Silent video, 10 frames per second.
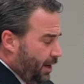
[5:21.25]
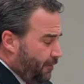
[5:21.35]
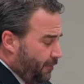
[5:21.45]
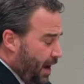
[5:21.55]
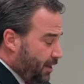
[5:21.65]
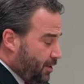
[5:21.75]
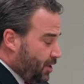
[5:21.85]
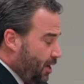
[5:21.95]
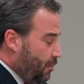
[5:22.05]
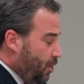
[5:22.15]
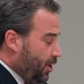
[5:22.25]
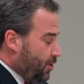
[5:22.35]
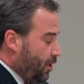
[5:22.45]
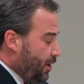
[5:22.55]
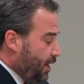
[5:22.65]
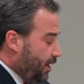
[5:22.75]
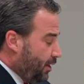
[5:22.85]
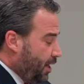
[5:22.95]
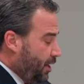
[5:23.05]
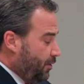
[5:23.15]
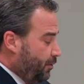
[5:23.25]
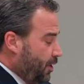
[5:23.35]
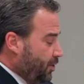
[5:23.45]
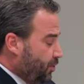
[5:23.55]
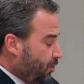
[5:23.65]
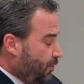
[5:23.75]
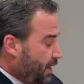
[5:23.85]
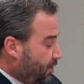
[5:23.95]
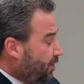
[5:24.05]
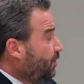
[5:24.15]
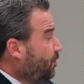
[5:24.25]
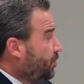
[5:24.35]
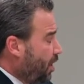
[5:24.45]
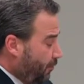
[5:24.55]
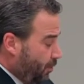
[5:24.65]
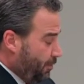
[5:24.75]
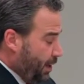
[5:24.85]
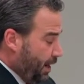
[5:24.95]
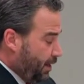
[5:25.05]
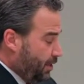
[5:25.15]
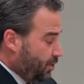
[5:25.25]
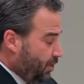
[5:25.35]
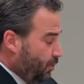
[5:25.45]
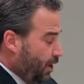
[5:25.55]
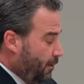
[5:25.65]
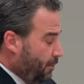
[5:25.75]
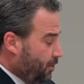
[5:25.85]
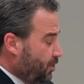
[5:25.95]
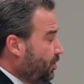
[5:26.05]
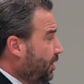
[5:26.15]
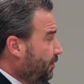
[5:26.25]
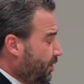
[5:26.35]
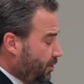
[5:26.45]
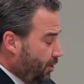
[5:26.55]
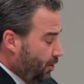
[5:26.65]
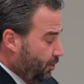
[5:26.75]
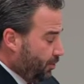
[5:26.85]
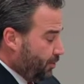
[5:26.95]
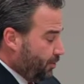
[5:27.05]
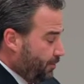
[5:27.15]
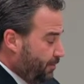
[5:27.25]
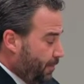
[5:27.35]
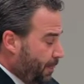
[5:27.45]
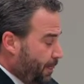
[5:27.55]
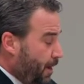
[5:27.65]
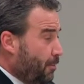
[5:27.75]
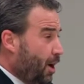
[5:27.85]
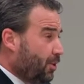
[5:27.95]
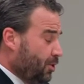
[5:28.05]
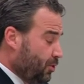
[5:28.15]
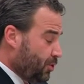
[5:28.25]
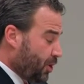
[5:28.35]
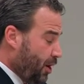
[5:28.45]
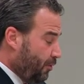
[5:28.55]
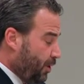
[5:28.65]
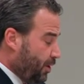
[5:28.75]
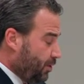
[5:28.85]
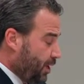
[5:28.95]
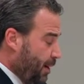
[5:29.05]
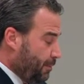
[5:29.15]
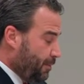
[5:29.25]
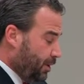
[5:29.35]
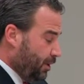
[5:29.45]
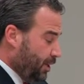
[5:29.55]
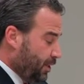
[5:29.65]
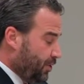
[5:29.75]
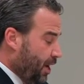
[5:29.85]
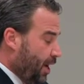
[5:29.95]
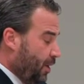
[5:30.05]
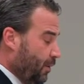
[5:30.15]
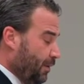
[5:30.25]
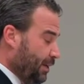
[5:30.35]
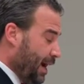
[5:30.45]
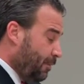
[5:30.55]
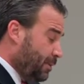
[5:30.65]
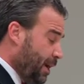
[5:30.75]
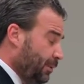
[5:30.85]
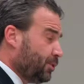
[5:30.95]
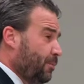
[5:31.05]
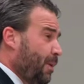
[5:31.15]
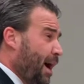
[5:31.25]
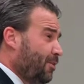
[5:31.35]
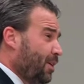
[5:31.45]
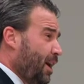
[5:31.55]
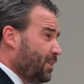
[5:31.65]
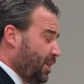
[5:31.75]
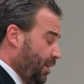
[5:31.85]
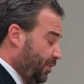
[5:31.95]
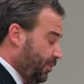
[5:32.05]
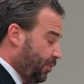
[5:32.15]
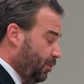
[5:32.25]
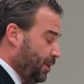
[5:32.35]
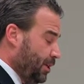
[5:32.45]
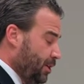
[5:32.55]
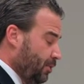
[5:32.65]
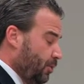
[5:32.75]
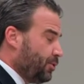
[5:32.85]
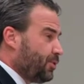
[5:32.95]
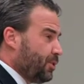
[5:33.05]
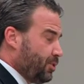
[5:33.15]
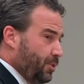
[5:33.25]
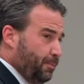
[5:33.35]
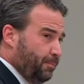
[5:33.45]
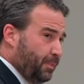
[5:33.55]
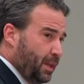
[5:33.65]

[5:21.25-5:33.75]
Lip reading: In fact, the town board has already allocated funds to invest in the new software package that will help us achieve these goals. Among the new software capabilities, we will now be able to modernize a 30-year-old system